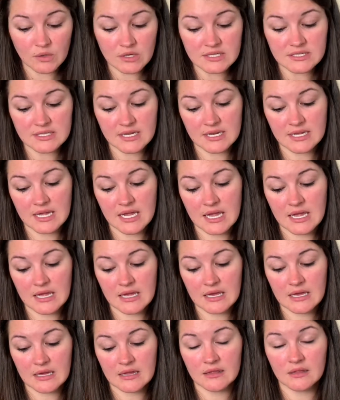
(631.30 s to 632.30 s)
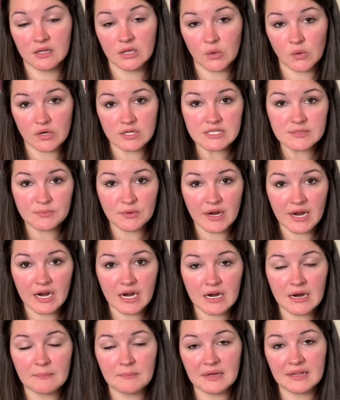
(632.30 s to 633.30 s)
studying the Lord's
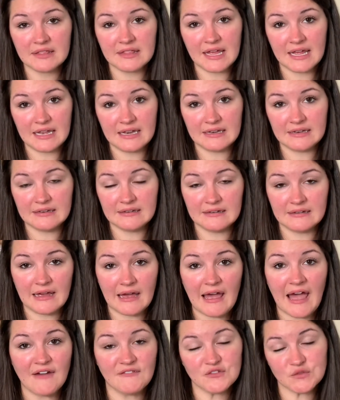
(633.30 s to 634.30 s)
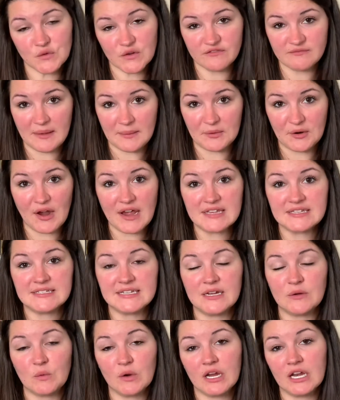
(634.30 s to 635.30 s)
Prayer, but then after we've memorized
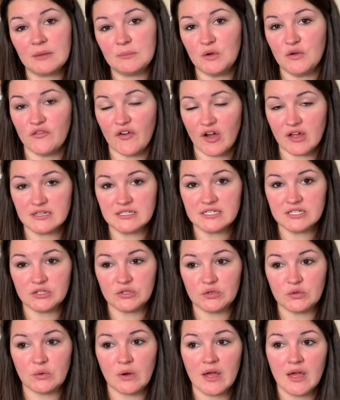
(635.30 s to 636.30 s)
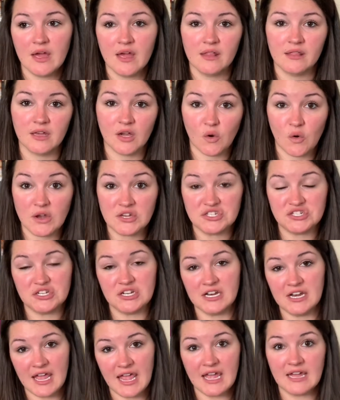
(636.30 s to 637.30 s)
it, we're going to move on to the
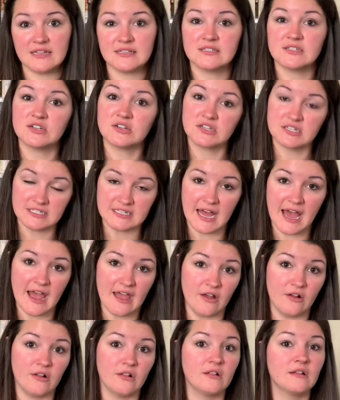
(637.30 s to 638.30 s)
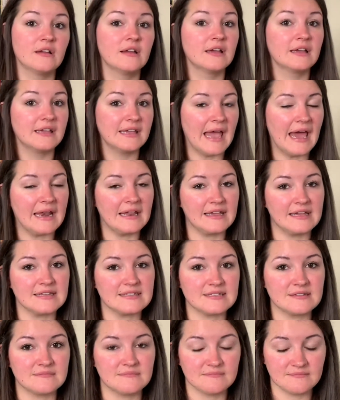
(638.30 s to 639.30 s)
question and answer style
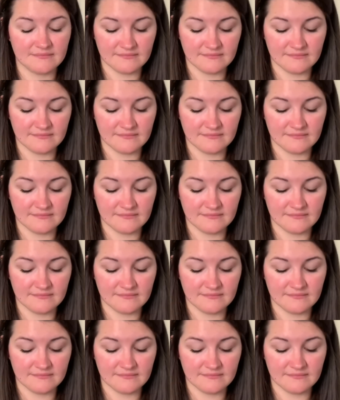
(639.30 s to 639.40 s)
catechism.